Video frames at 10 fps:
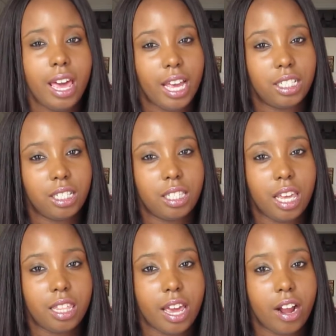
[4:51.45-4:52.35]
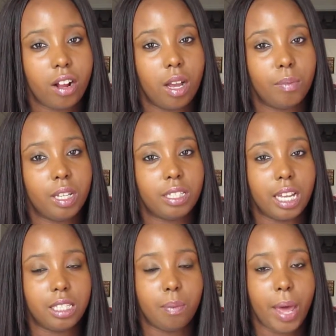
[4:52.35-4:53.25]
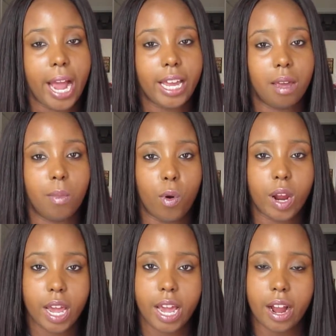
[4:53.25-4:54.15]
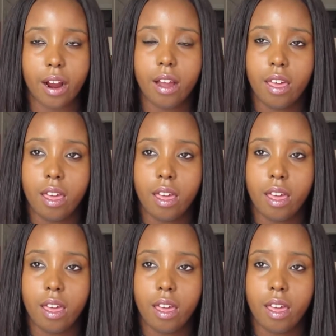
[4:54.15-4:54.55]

and she said that hair companies like to pack in more hair.